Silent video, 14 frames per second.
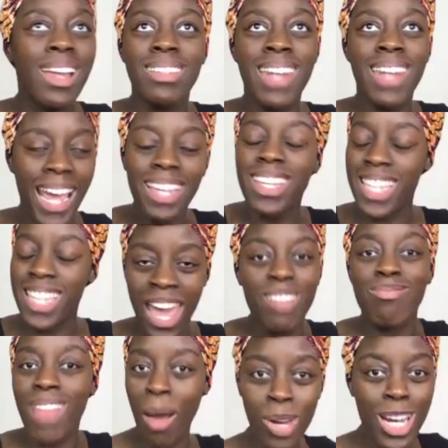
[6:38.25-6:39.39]
Like, yeah,
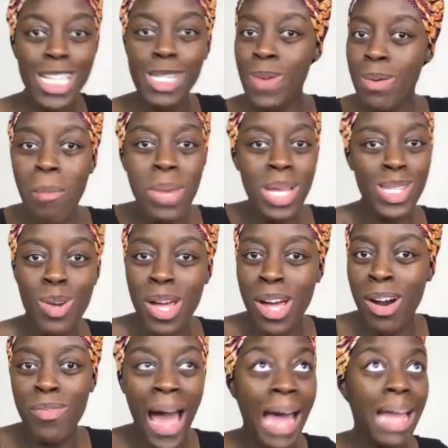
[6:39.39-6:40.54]
I'm gonna speak about mental
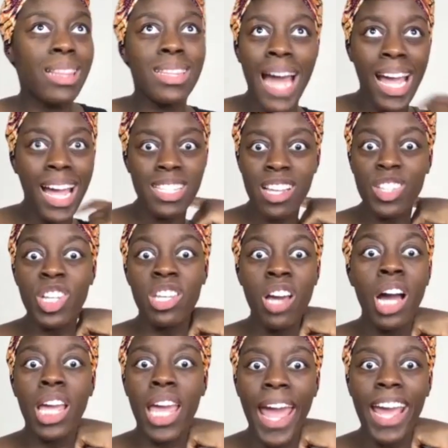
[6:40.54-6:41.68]
health at such a
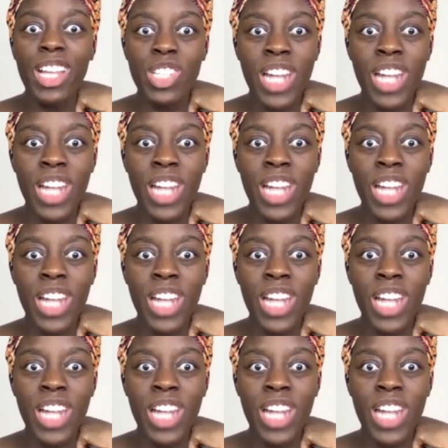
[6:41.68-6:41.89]
young age.